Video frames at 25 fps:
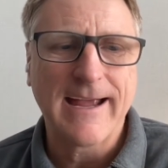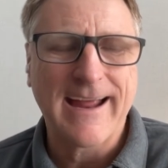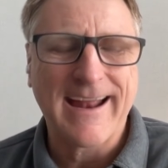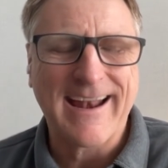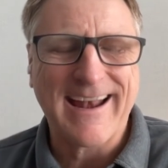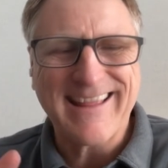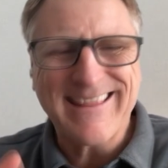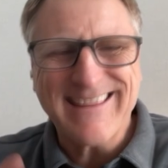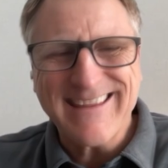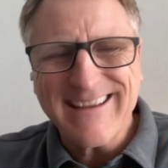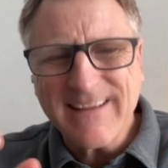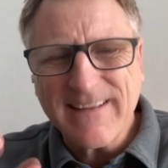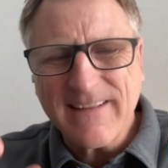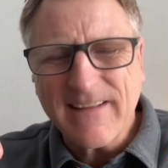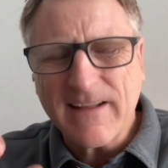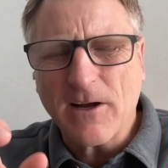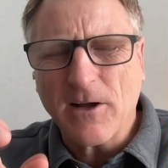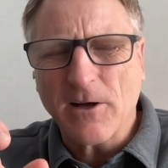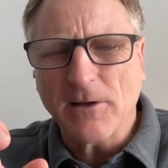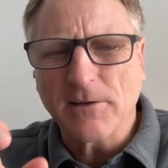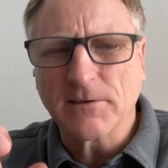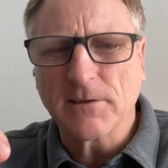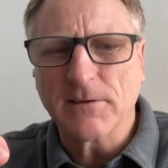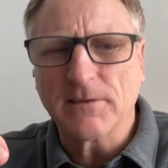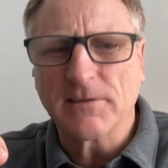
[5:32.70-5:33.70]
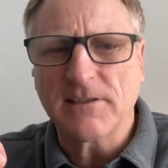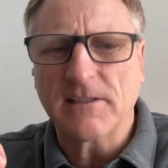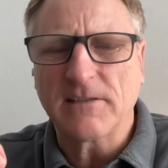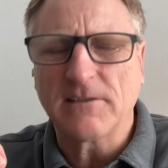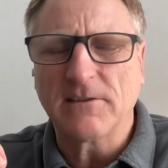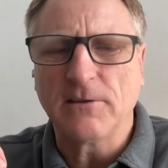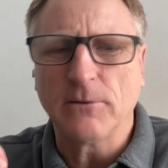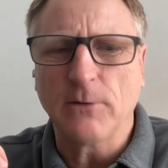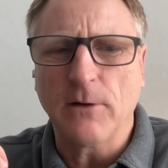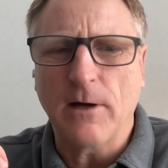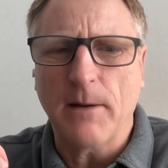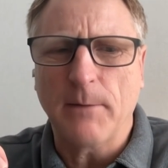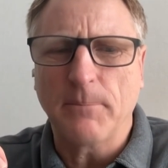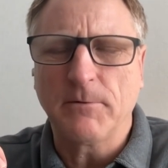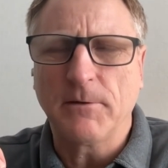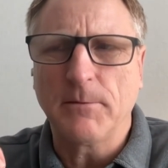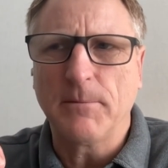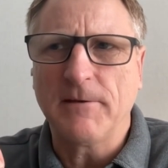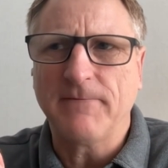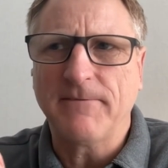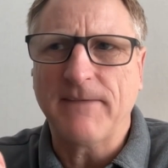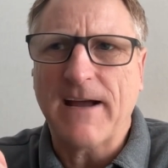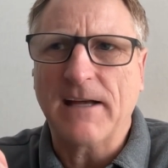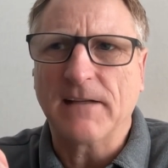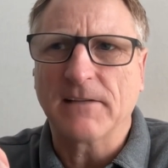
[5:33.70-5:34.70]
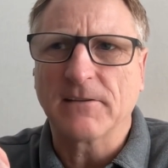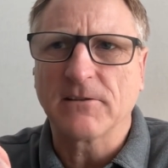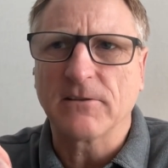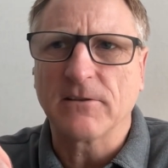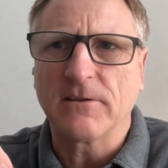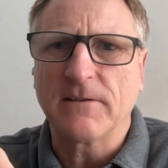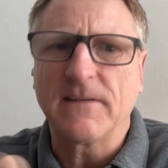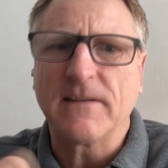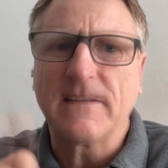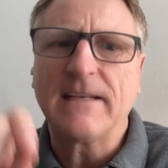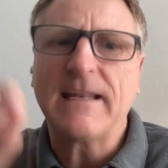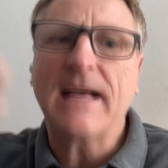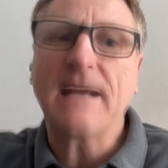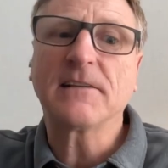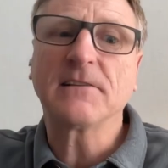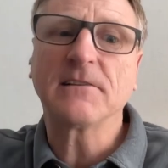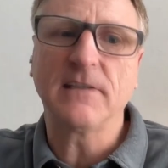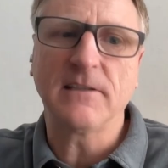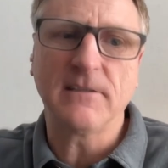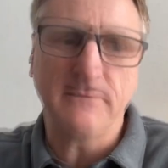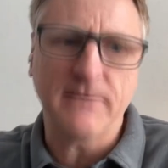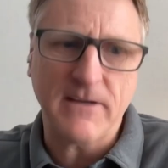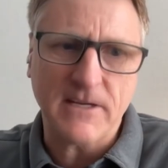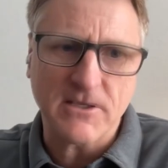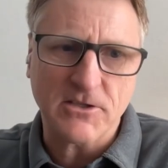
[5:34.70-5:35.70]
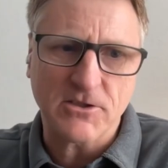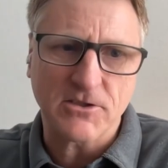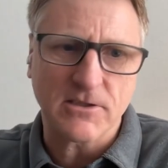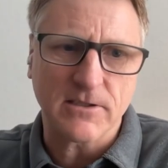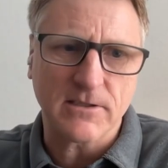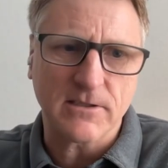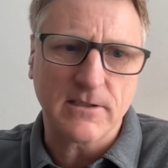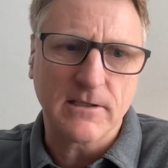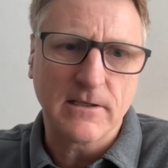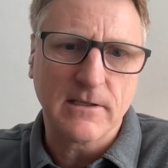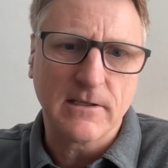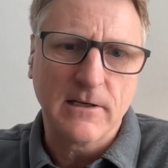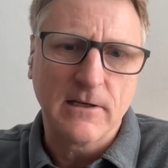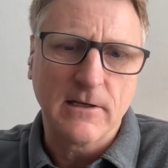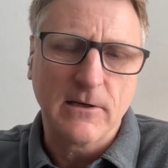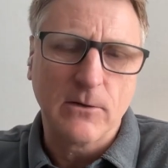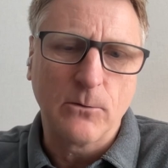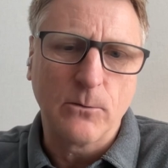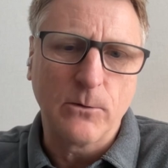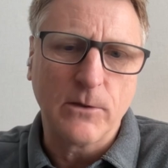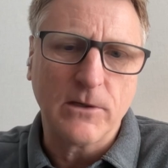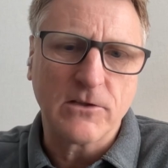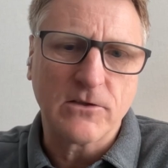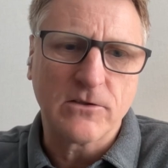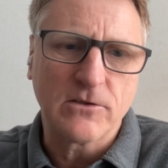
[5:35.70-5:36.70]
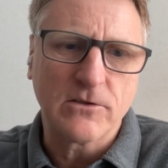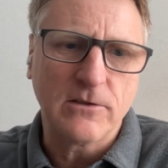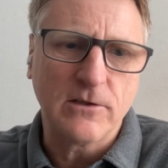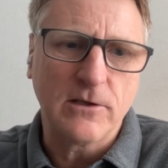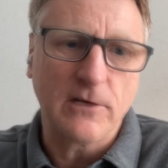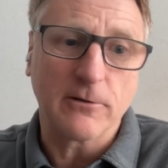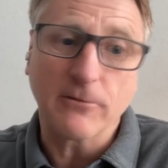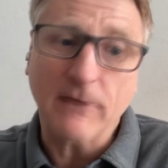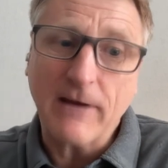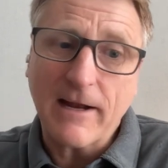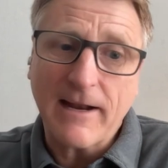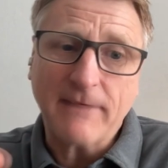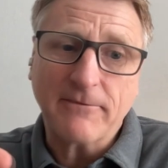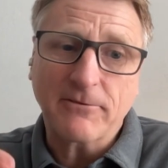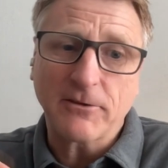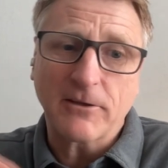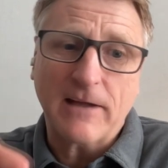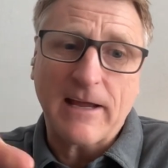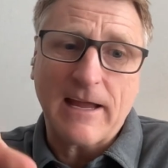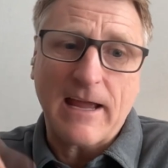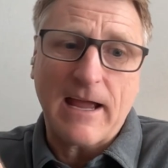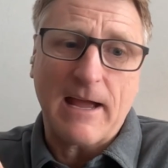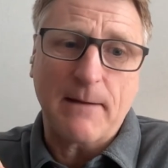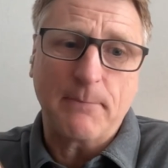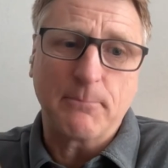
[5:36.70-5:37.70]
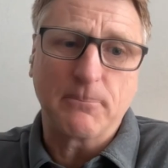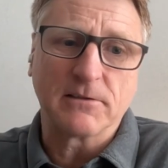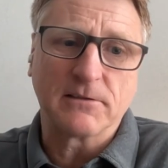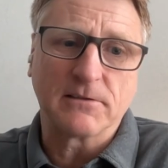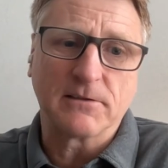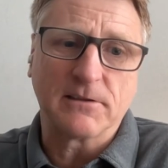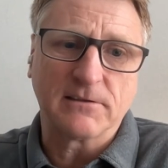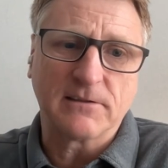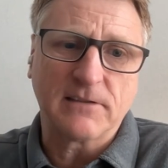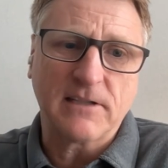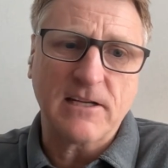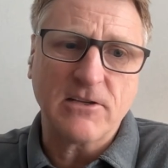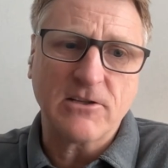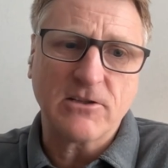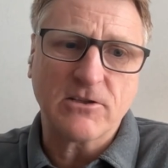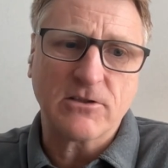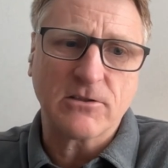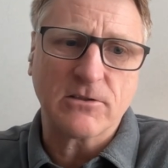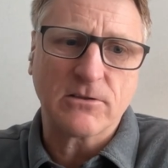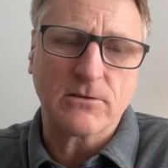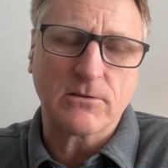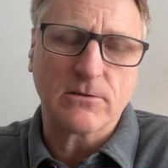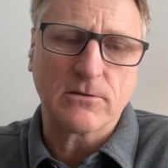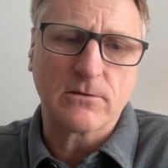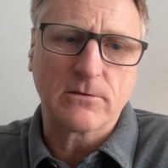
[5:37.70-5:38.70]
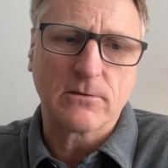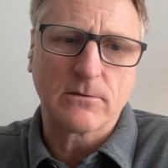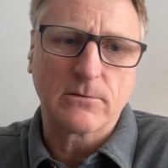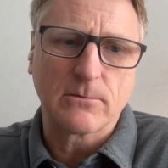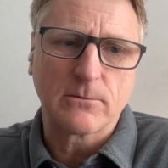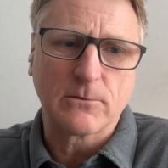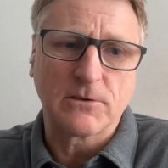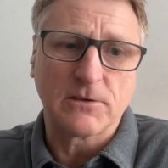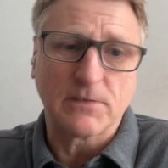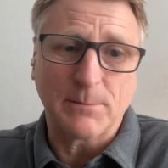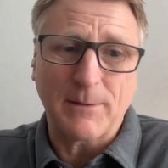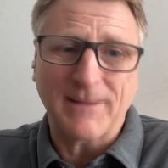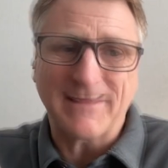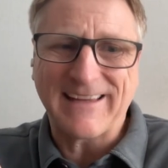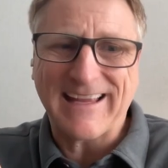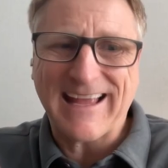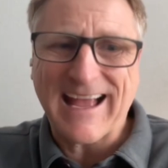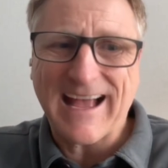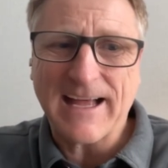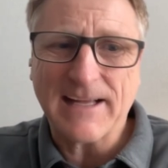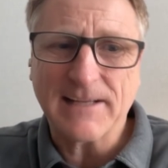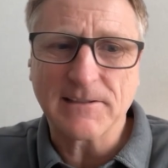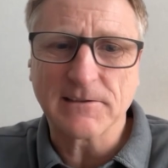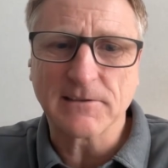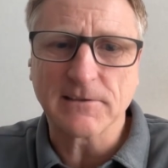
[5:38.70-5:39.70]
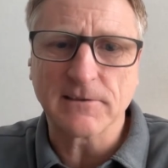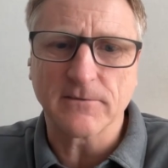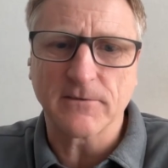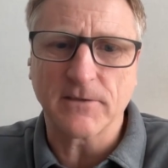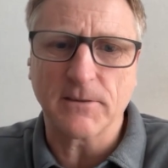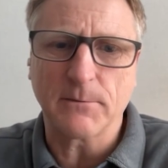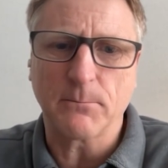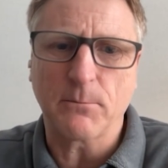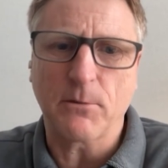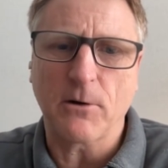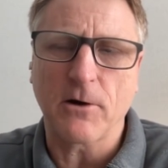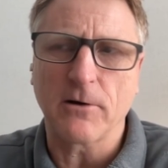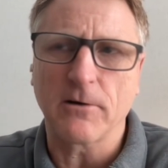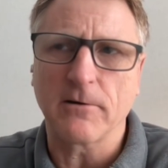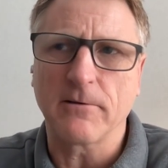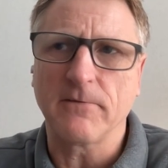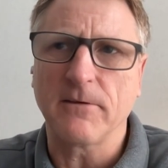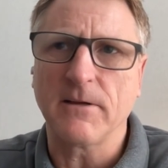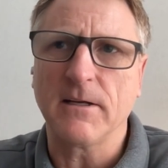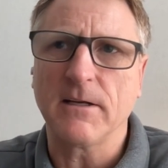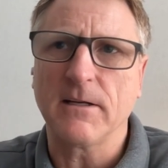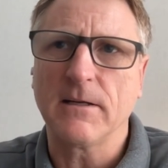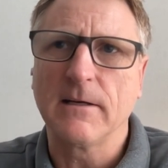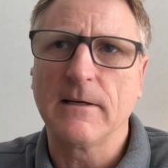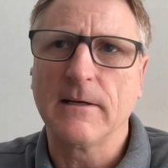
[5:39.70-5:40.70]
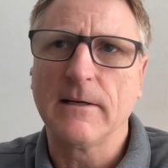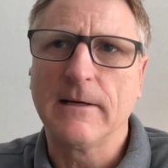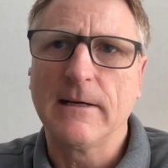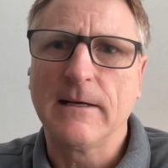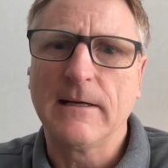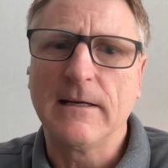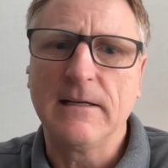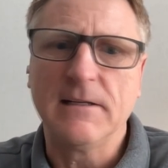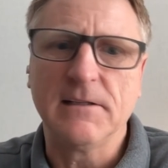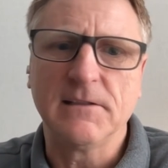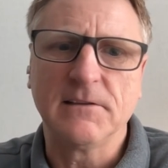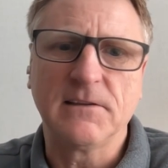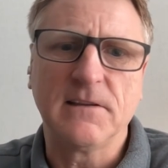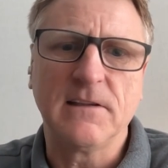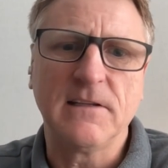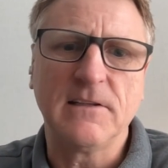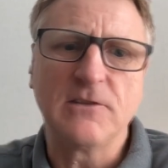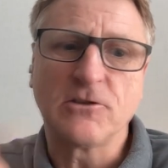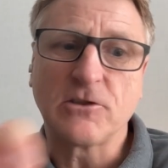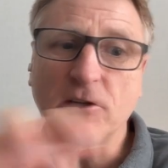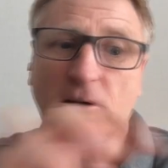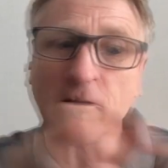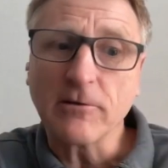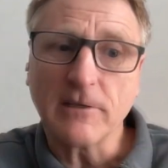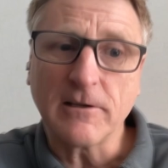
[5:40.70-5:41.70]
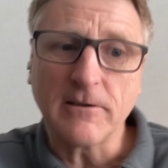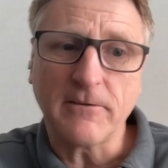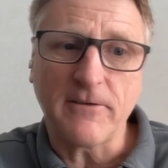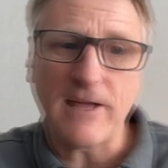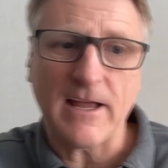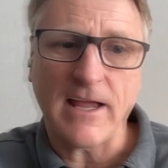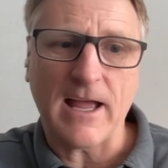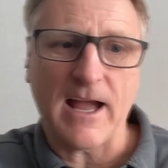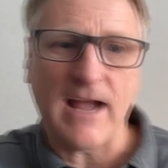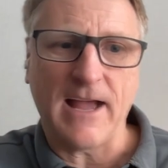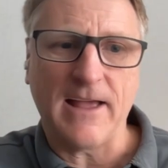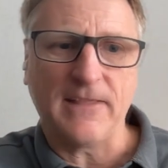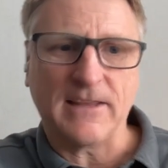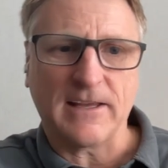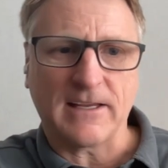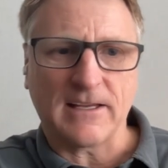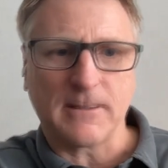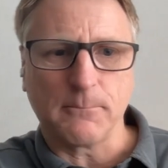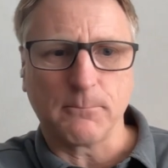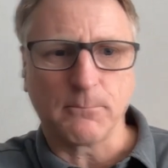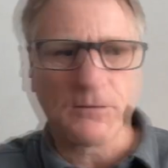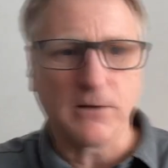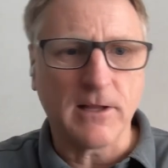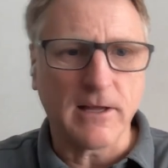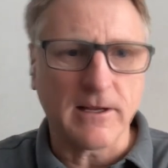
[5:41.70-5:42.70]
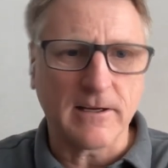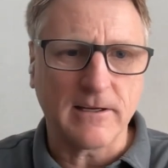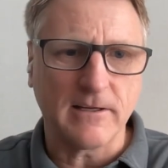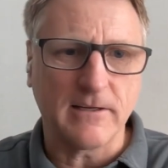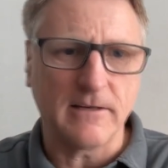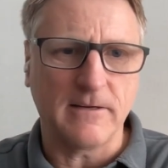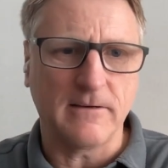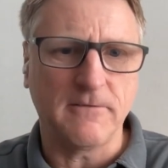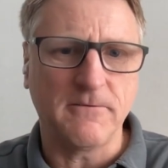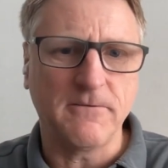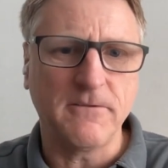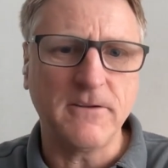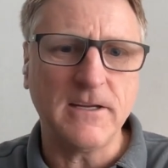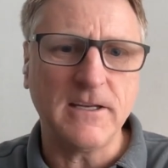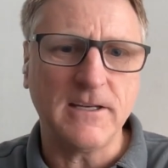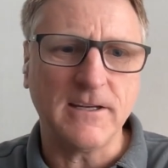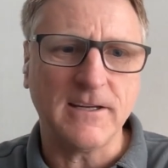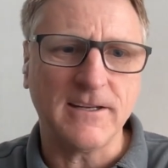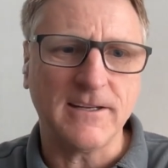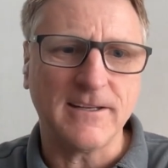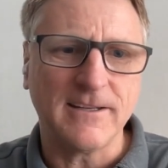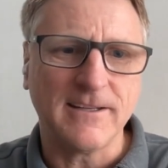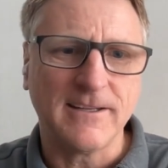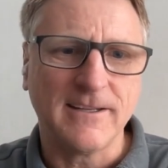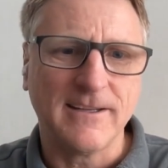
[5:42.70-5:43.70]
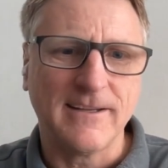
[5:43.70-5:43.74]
and I think that also sets you up to be faster in the next innovation, which, you know, right after AI personalization, which is about the ad serving part of it, is the generative AI that can plug in and feed it.